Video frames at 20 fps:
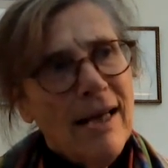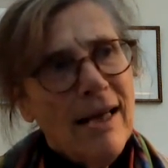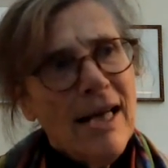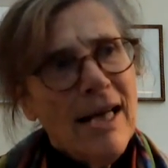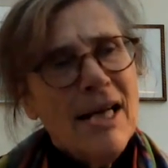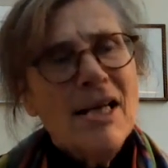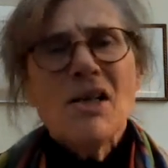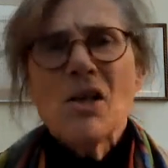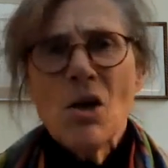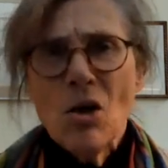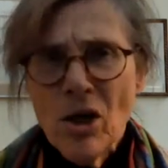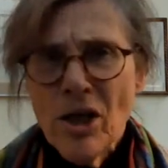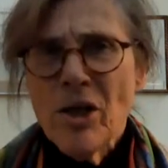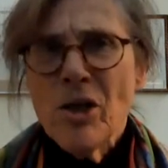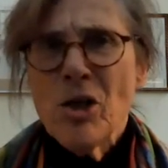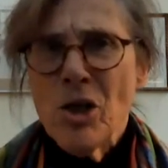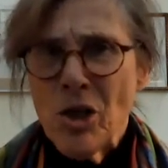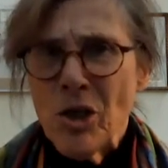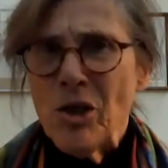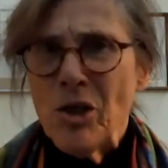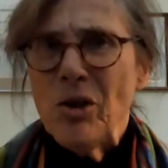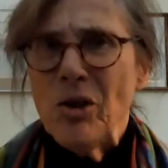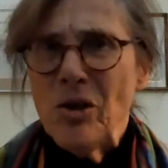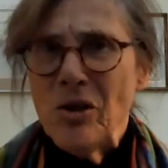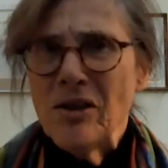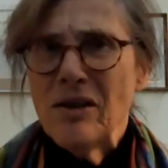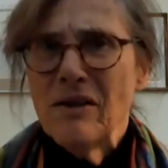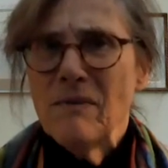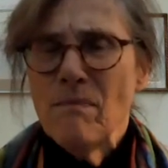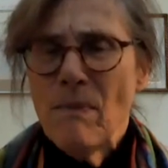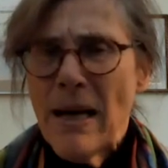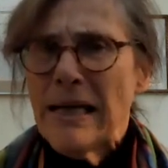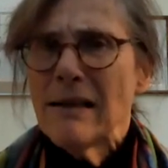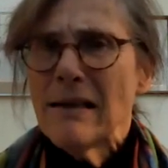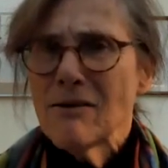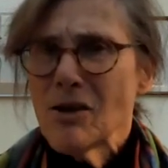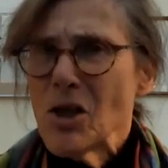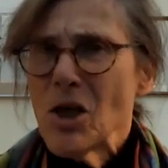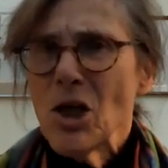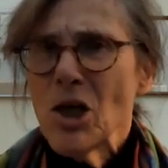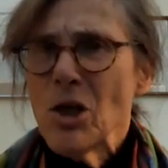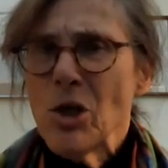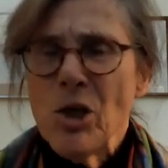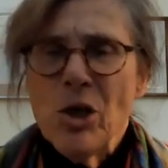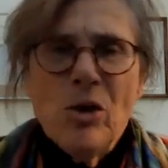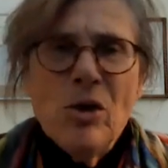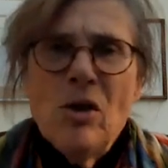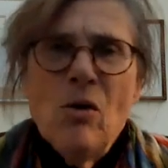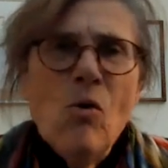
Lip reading: in solitude, mental solitude,